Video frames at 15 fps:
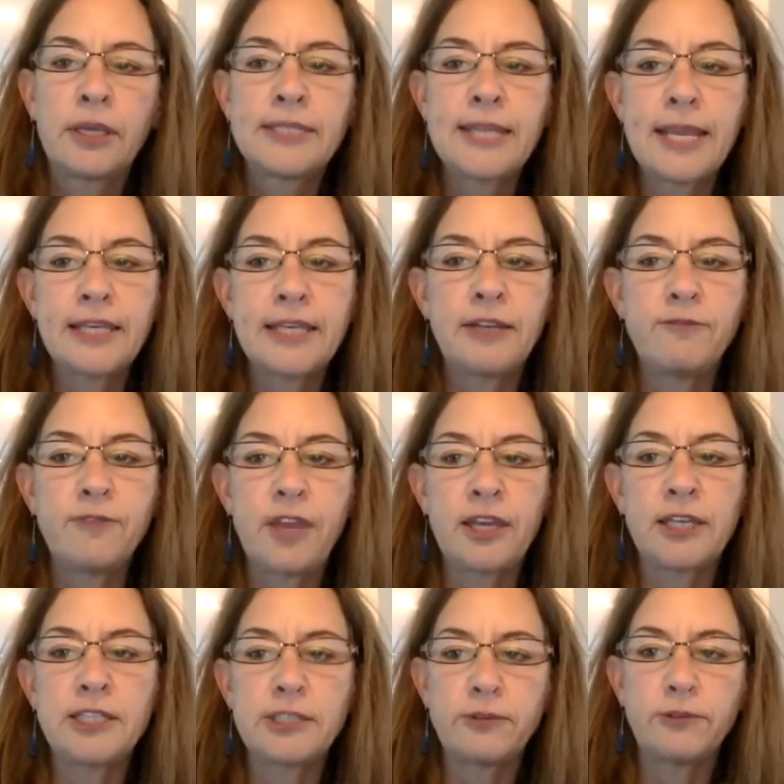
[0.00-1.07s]
taking
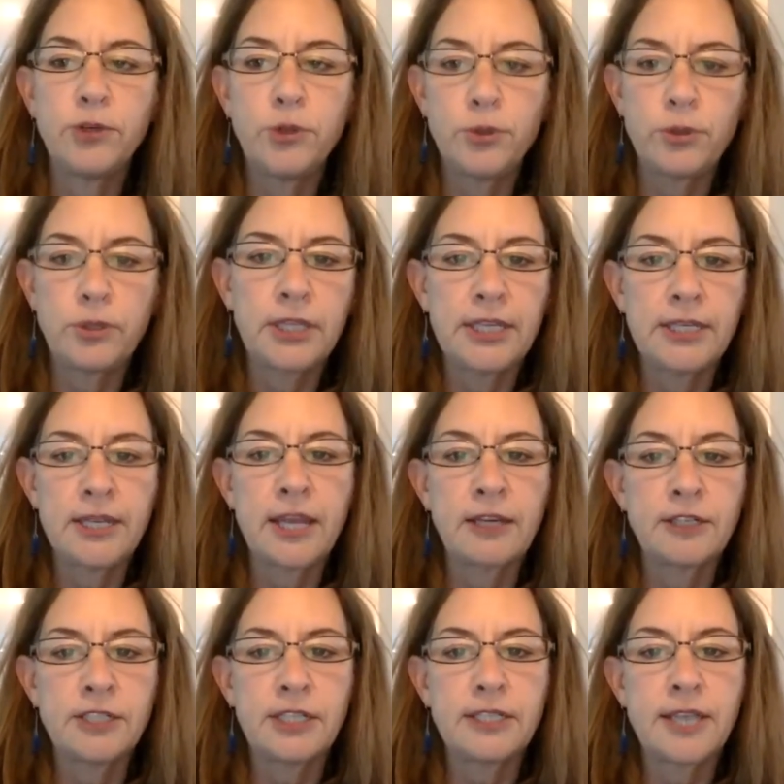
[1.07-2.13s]
advantage of new clean
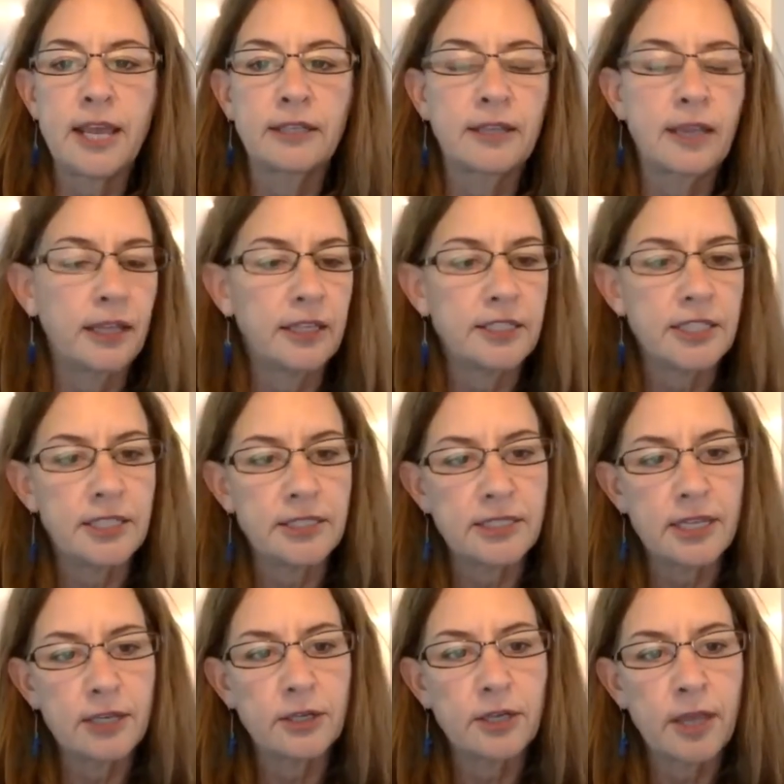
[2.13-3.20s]
energy technologies
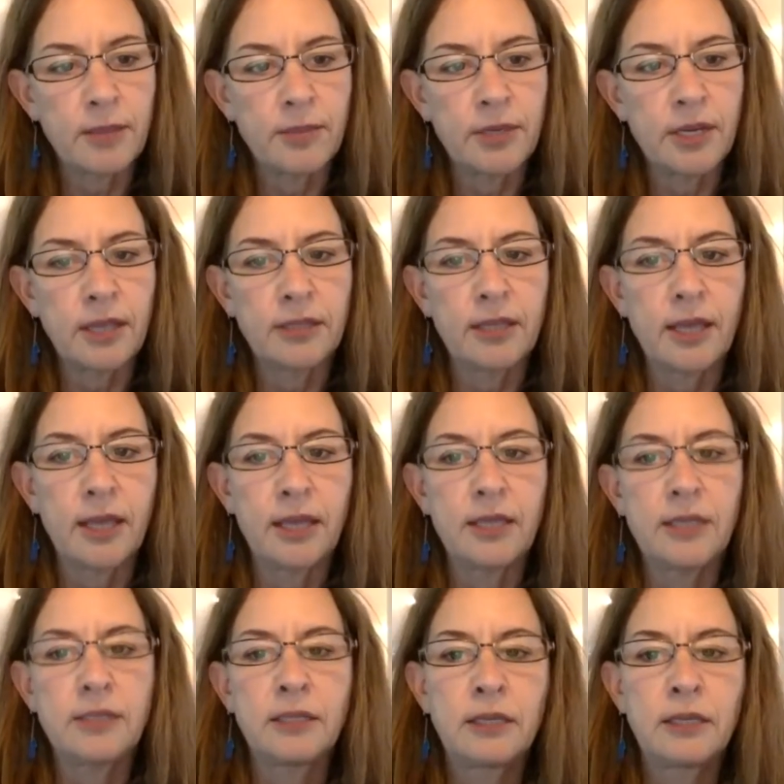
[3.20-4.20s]
that are coming online,